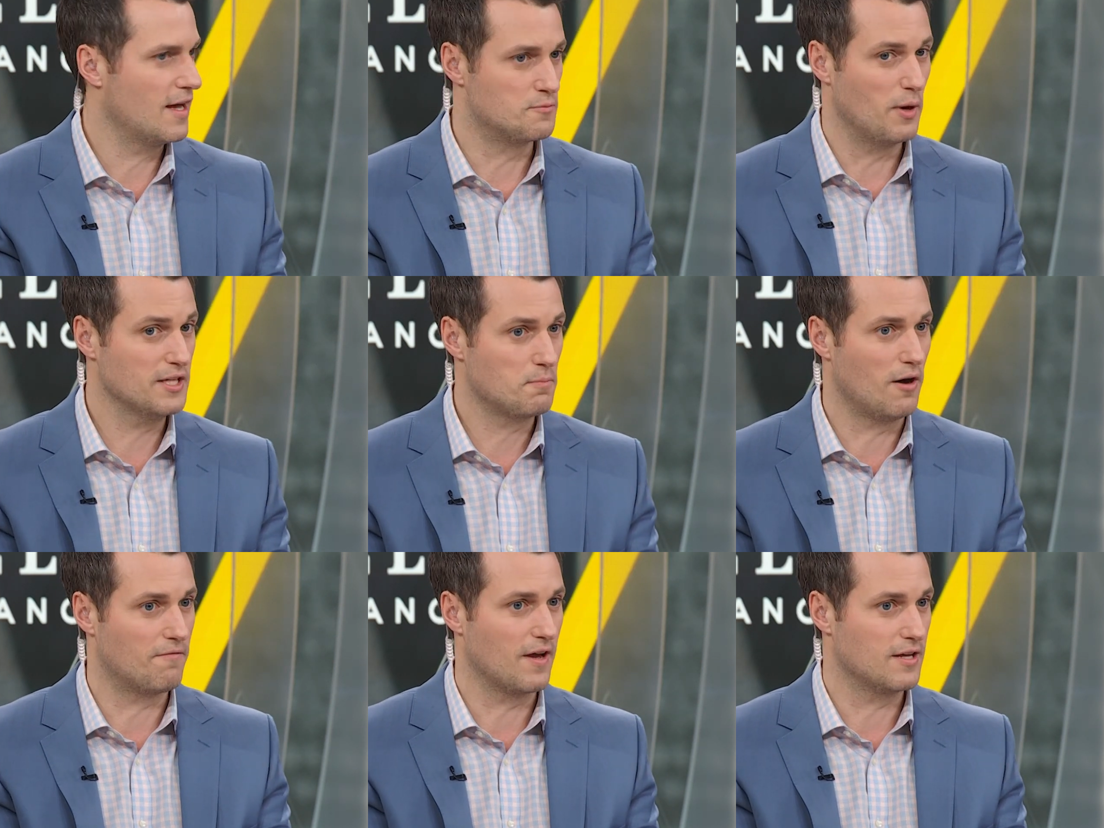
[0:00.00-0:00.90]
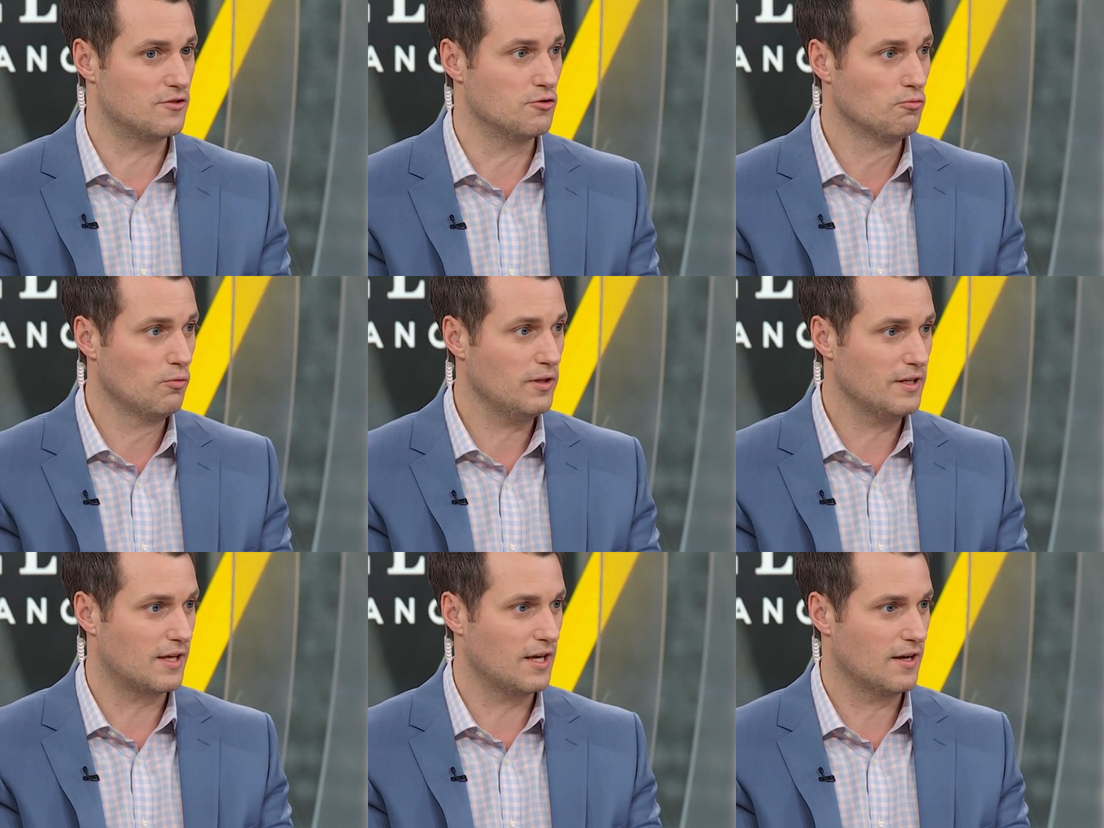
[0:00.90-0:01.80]
as baseball fans, you
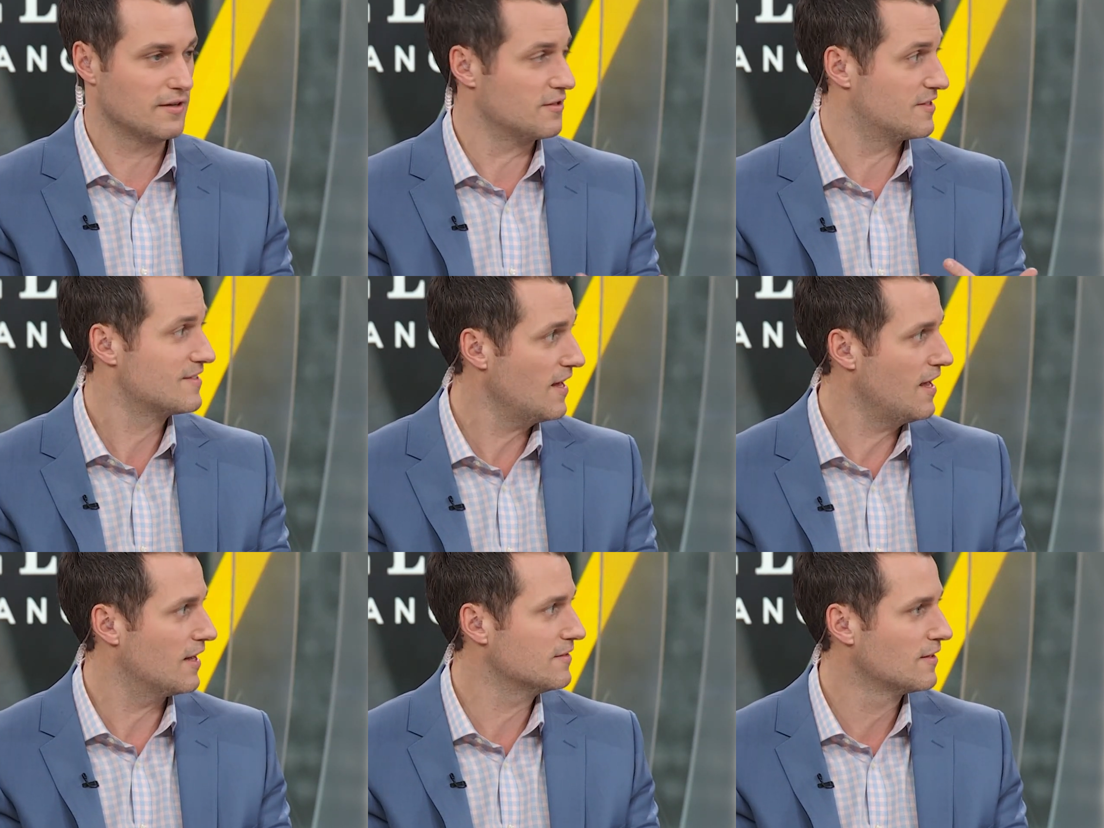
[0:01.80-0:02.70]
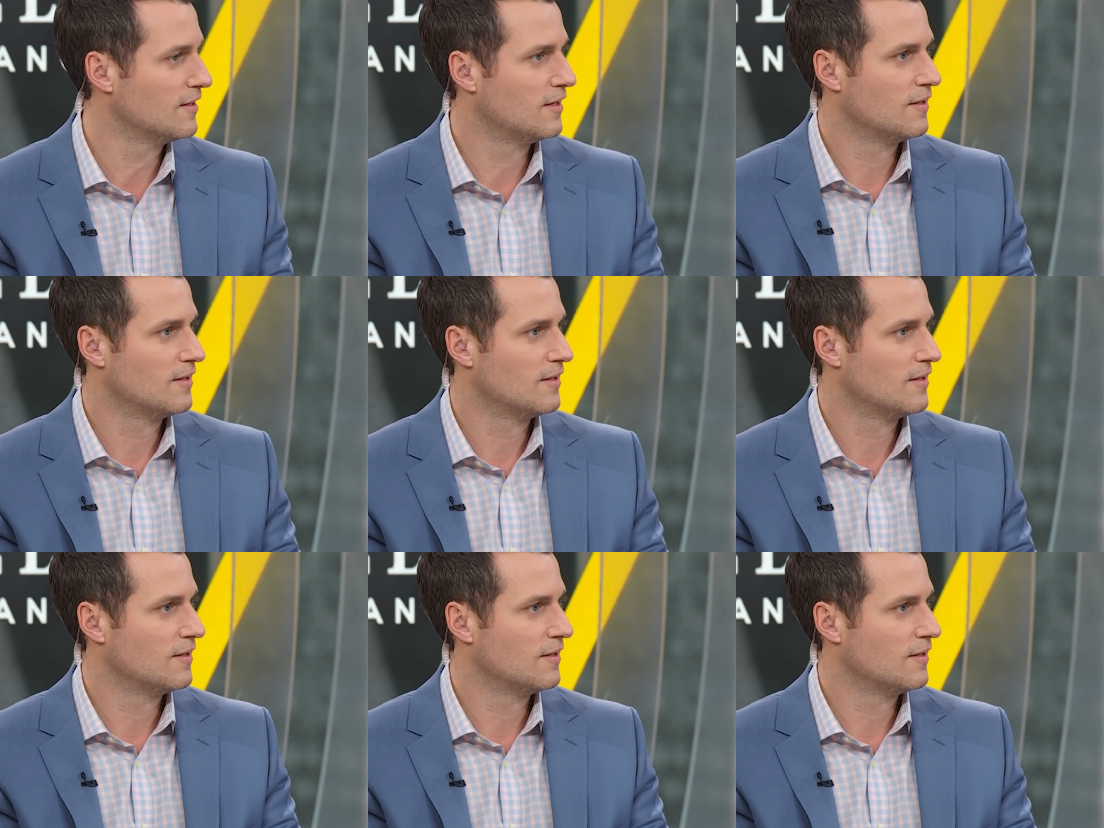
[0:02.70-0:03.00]
really can't understand. Mm-hmm.